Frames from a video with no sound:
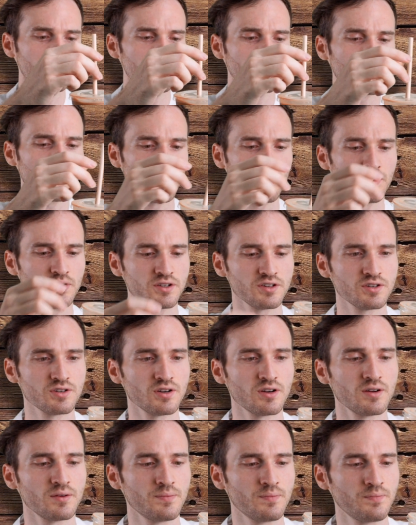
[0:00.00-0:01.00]
Not really
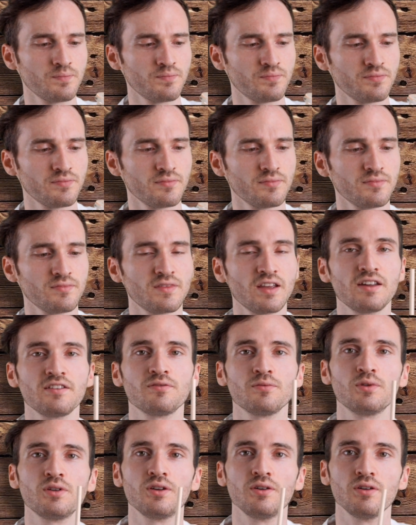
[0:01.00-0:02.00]
sure. Tastes
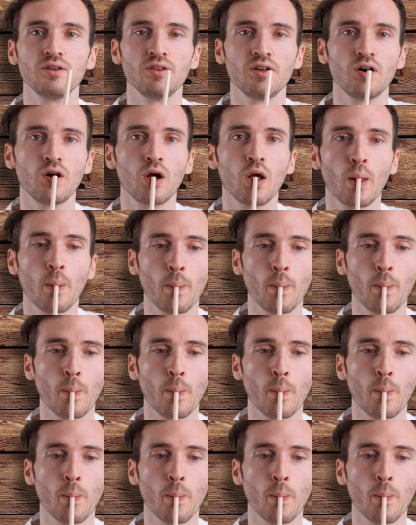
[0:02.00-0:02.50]
really good though.